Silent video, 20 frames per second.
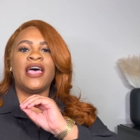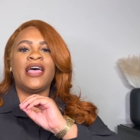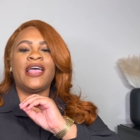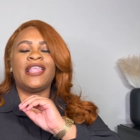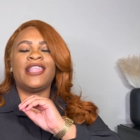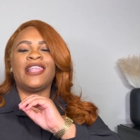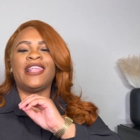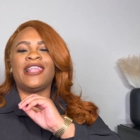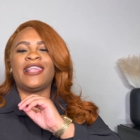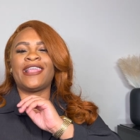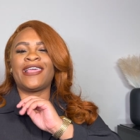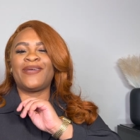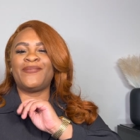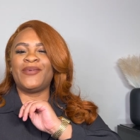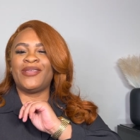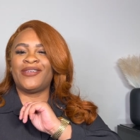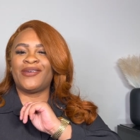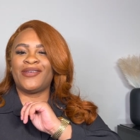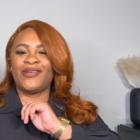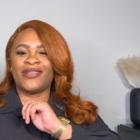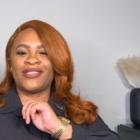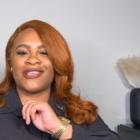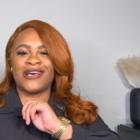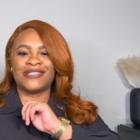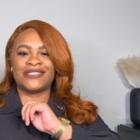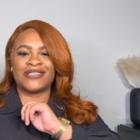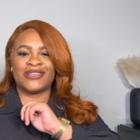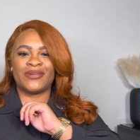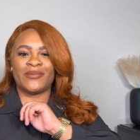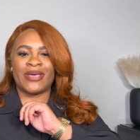let me know your
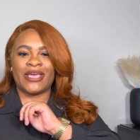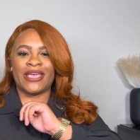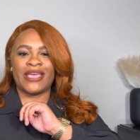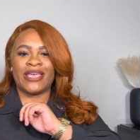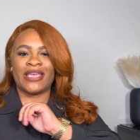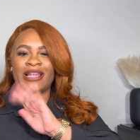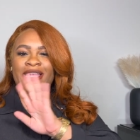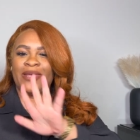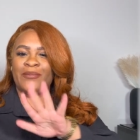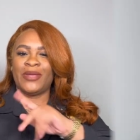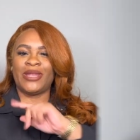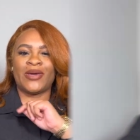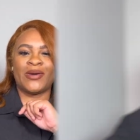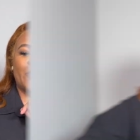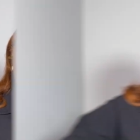thoughts on the bag. Let me know.